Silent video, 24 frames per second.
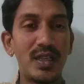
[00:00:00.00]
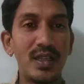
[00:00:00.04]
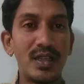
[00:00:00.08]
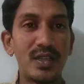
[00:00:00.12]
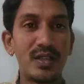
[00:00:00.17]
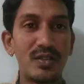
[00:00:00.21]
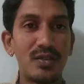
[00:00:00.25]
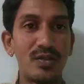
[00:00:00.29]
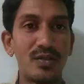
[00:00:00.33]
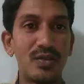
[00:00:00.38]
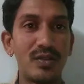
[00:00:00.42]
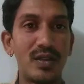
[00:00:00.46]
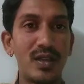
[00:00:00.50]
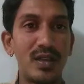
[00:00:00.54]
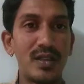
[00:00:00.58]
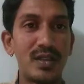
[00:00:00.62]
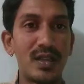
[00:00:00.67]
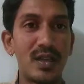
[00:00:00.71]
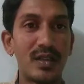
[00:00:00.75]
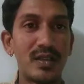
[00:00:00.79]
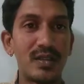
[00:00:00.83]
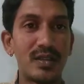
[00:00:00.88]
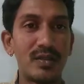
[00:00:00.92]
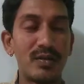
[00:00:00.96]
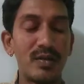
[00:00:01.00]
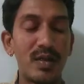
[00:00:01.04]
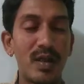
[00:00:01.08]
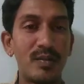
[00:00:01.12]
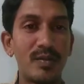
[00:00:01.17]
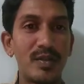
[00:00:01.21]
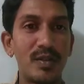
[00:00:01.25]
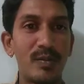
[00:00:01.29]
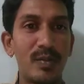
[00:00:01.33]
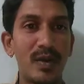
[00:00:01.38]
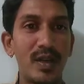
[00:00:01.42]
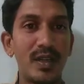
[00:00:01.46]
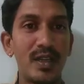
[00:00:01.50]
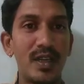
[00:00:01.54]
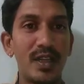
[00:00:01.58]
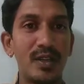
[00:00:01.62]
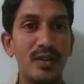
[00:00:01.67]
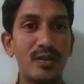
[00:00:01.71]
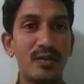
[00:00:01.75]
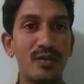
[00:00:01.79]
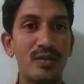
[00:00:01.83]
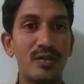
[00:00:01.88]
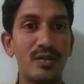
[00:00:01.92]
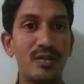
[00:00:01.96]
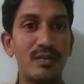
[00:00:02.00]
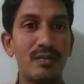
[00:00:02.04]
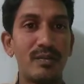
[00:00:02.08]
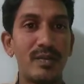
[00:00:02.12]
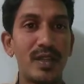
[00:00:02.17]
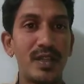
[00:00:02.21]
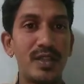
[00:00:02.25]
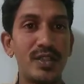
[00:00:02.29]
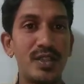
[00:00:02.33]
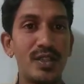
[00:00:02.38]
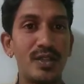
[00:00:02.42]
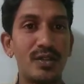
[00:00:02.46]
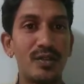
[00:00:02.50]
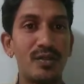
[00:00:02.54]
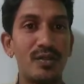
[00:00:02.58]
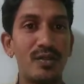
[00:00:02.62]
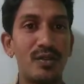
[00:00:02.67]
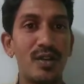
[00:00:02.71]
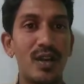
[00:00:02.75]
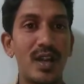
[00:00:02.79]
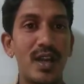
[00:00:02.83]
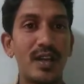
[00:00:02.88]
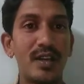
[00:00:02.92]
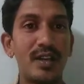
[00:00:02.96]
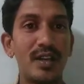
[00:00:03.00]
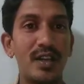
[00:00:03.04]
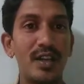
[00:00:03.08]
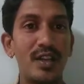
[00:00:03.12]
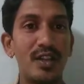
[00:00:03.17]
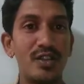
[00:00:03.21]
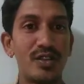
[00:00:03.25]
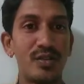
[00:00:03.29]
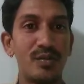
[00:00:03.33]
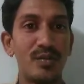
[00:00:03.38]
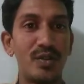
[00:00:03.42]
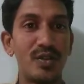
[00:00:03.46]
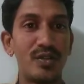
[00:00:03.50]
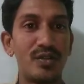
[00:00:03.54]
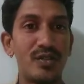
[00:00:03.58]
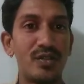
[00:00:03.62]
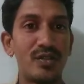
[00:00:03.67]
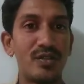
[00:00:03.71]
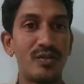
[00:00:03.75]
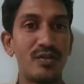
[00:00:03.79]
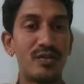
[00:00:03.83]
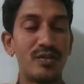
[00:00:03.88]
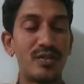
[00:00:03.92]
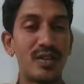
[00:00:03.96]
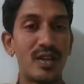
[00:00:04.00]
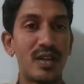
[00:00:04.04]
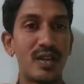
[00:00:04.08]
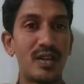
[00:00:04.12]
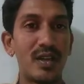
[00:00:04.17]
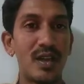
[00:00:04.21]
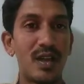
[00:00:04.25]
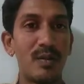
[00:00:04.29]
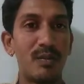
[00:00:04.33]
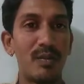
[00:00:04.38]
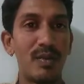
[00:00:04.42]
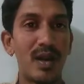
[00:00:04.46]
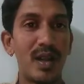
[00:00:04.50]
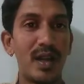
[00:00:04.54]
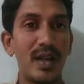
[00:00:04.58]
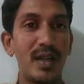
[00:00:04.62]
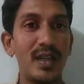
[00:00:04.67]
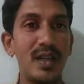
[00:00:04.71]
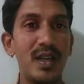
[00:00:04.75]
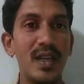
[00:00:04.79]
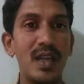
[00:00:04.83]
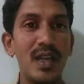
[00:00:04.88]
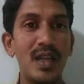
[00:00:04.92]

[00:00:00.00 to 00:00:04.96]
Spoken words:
So these are some splitting rule, matching rule, and redistribution rules are applied